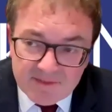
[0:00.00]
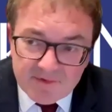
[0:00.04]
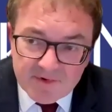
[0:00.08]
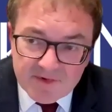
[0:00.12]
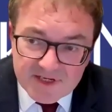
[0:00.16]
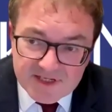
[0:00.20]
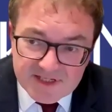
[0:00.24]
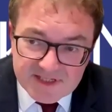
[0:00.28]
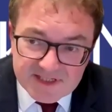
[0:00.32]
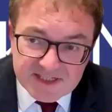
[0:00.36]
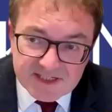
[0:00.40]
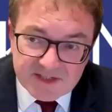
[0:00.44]

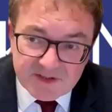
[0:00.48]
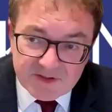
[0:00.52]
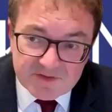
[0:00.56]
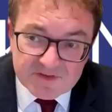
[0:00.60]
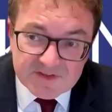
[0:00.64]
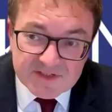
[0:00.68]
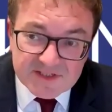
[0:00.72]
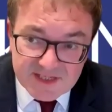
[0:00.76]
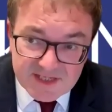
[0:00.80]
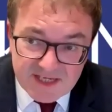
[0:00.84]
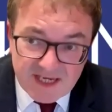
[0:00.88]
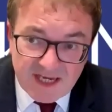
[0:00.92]
Here we
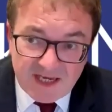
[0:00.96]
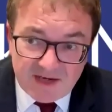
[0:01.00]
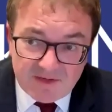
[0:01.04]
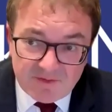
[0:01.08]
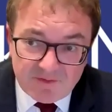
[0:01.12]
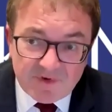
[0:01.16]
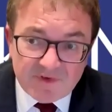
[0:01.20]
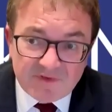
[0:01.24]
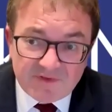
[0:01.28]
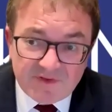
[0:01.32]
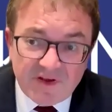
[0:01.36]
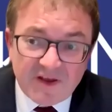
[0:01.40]
do
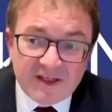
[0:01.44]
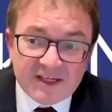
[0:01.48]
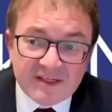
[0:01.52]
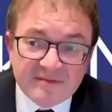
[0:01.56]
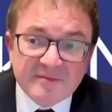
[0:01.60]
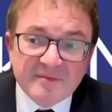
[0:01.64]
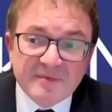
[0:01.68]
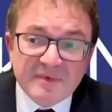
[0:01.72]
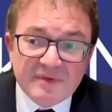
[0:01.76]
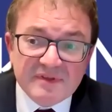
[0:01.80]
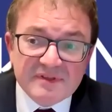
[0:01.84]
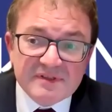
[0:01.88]
see
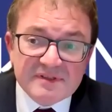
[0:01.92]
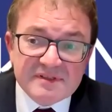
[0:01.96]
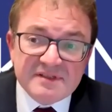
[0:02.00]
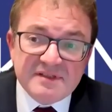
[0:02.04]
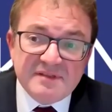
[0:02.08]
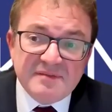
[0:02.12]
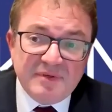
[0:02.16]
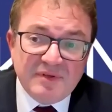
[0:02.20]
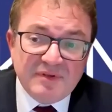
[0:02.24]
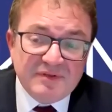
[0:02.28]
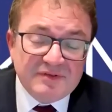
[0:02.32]
refinements